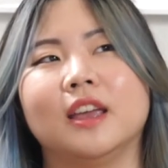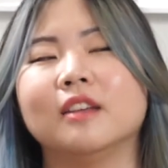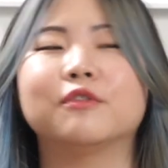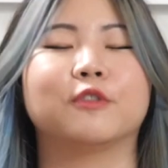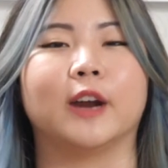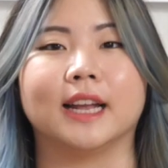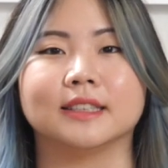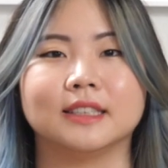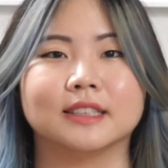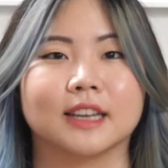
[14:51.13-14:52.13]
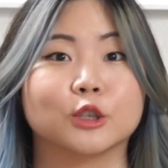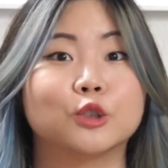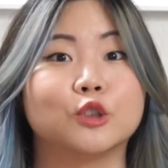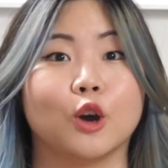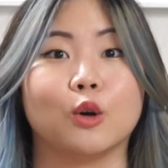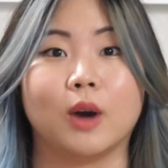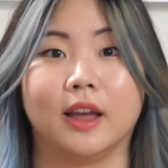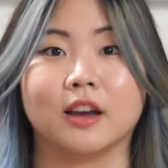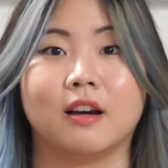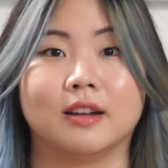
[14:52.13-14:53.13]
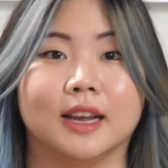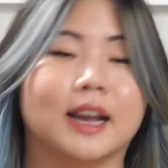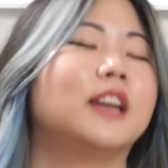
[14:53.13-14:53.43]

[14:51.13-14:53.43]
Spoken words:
in France is like so iconic.